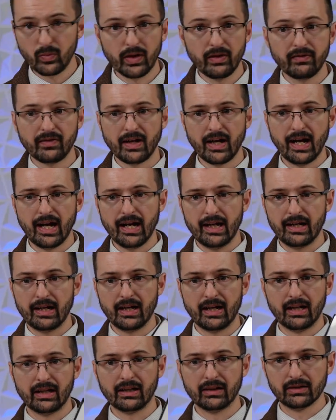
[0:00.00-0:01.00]
we've got
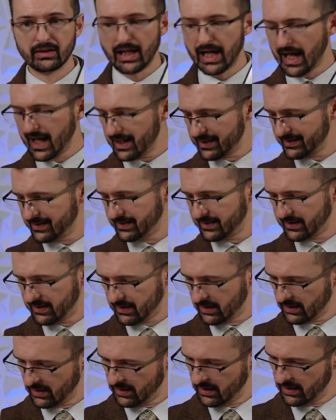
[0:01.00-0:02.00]

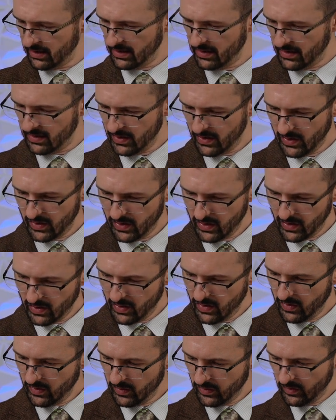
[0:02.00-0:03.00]
glass.
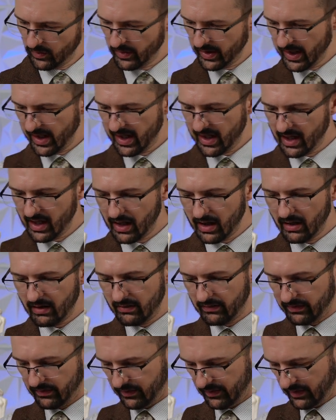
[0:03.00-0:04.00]
We
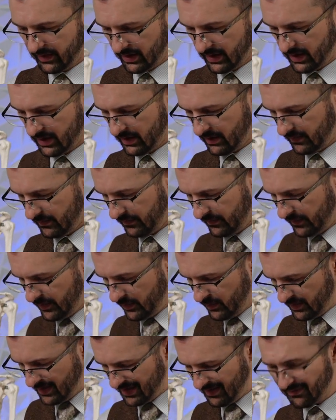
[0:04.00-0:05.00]
have a
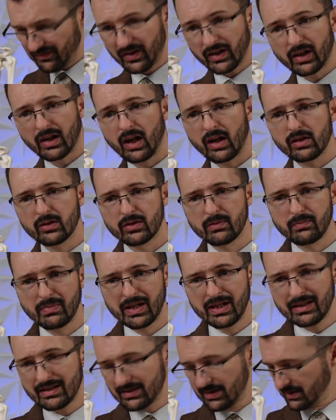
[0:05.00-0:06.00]
few different colored
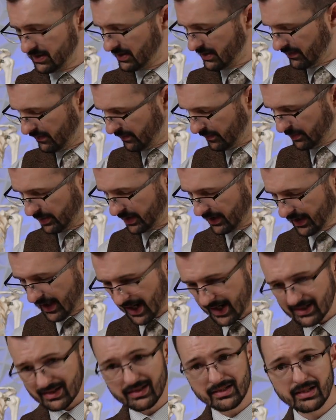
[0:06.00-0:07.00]
pieces of
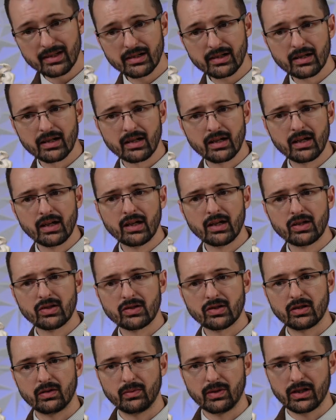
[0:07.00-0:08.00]
plastic
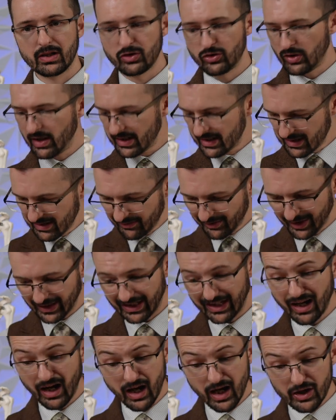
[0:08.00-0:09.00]
so that we can try different
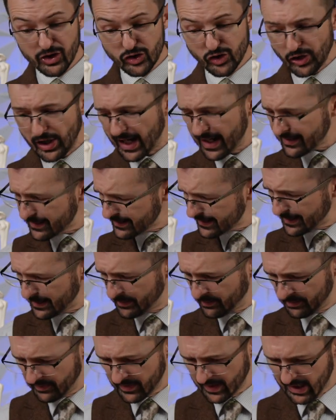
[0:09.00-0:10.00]
contrast.
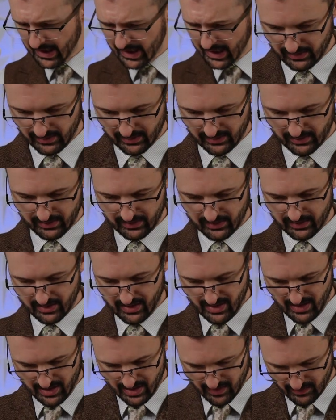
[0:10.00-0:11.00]

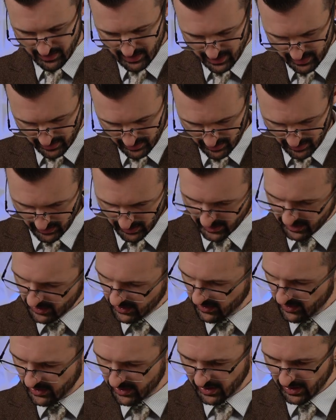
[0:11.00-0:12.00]
I don't know how you do this.
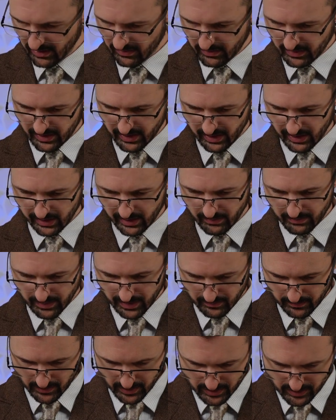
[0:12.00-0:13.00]
Do you start with like a
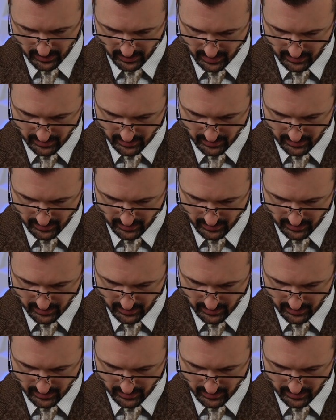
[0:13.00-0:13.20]
big brush or a